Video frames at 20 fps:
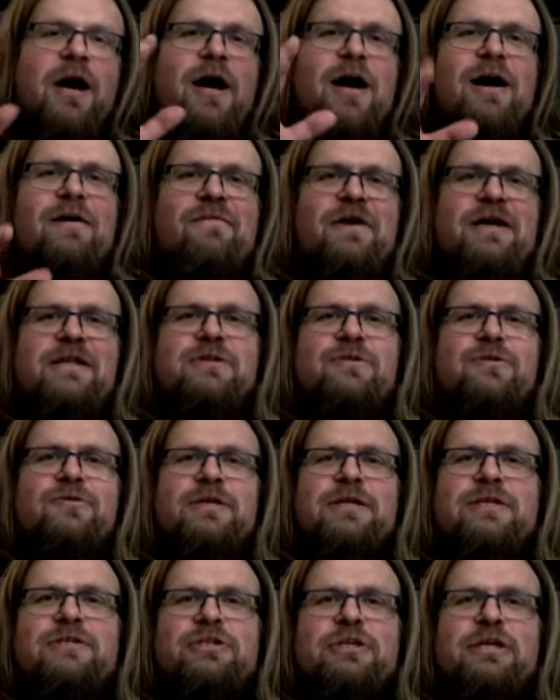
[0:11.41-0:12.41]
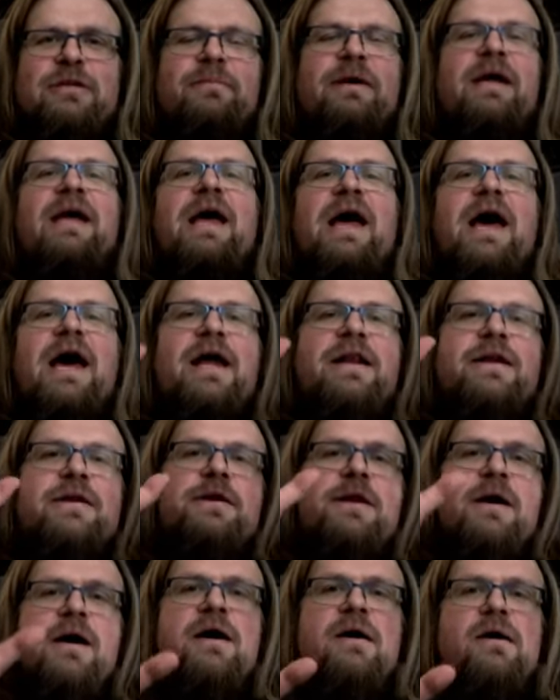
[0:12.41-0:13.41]
I went to the gym
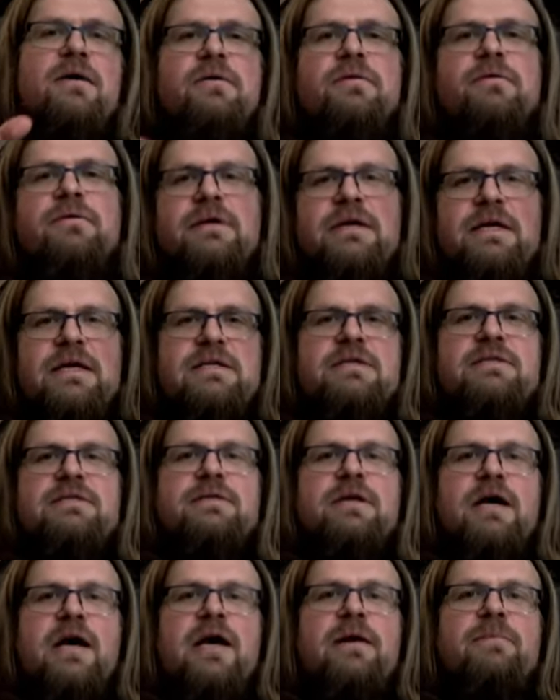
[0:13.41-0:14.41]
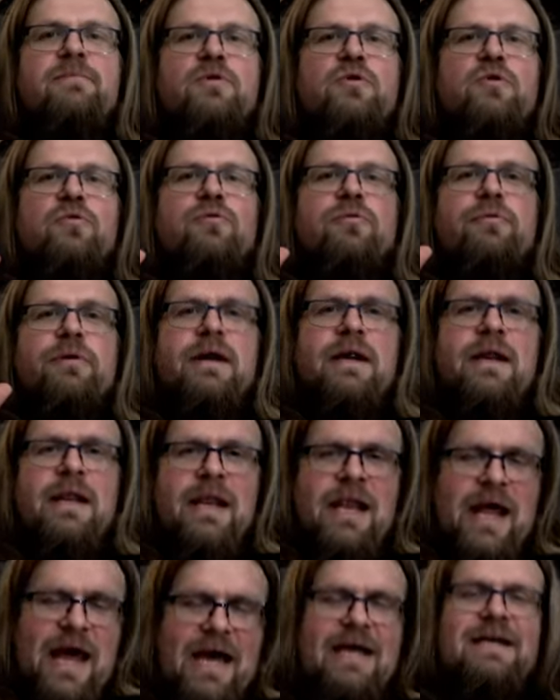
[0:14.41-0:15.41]
and now it's time to
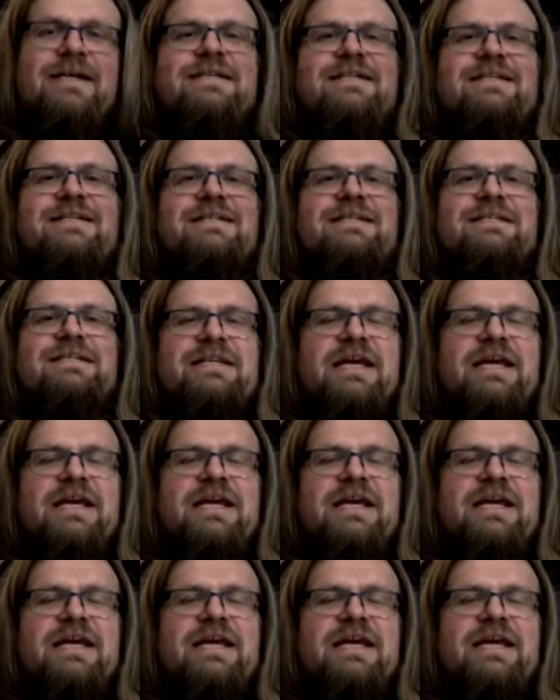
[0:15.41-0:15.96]
relax.